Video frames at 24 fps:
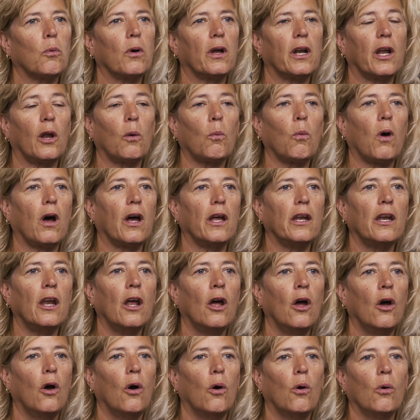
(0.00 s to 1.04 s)
one on
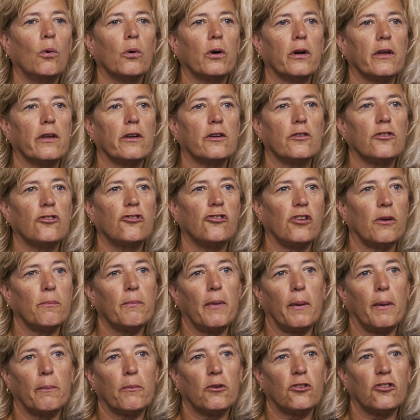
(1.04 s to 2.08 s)
one, or there's gym
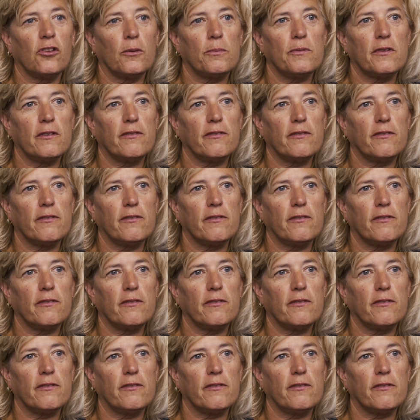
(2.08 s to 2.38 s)
memberships